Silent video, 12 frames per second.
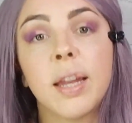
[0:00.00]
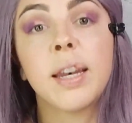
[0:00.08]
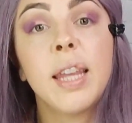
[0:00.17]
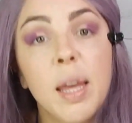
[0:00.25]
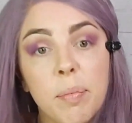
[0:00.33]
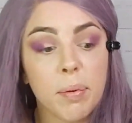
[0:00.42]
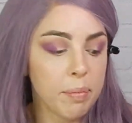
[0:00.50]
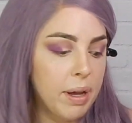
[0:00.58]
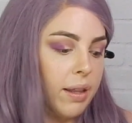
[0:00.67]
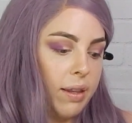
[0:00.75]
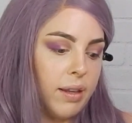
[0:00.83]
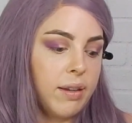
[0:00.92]
And keep in
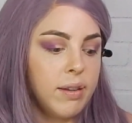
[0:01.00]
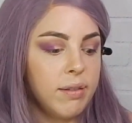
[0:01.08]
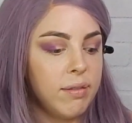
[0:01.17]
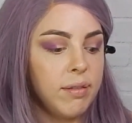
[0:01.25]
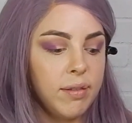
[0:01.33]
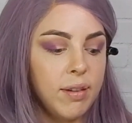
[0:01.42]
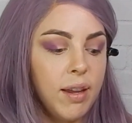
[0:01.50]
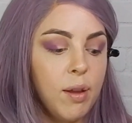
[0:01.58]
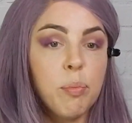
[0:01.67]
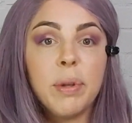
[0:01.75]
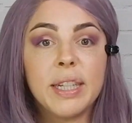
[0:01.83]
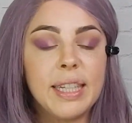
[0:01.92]
mind that
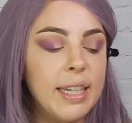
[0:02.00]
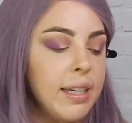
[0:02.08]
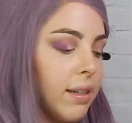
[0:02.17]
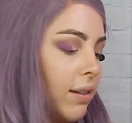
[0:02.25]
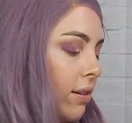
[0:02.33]
building,